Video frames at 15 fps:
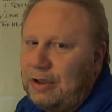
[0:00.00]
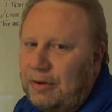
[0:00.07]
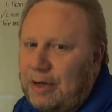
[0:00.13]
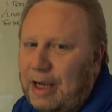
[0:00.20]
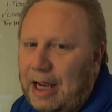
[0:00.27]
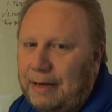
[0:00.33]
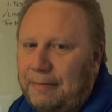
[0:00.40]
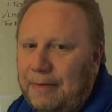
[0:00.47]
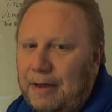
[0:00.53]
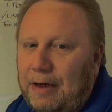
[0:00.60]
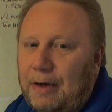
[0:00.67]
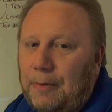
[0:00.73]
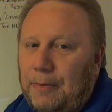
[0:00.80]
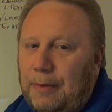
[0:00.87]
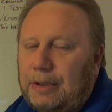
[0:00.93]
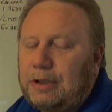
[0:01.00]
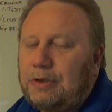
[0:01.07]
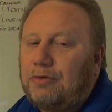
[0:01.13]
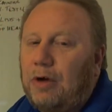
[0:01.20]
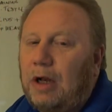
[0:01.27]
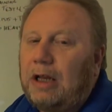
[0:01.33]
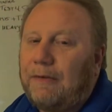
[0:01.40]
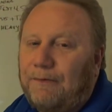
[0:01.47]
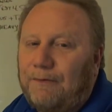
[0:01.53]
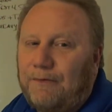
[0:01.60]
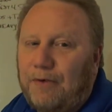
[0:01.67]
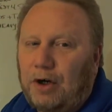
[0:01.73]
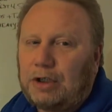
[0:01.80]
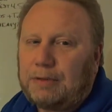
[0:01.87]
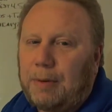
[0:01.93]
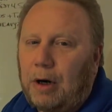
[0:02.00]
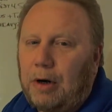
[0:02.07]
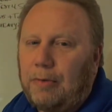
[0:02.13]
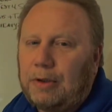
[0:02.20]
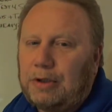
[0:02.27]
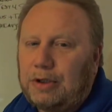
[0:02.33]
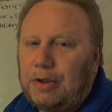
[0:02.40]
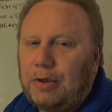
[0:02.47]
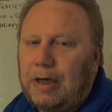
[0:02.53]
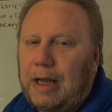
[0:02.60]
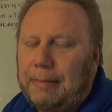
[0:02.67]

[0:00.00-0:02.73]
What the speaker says: Okay. Which is really the first part of what you're doing.